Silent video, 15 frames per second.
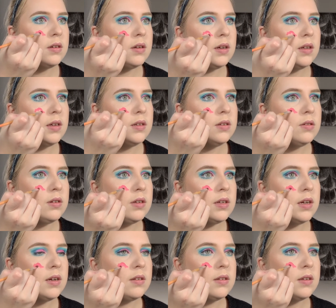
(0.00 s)
I like doing
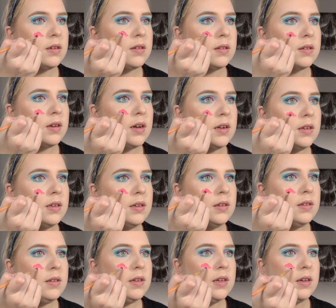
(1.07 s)
clouds because it's kind of
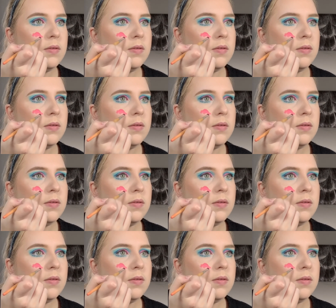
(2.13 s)
easy.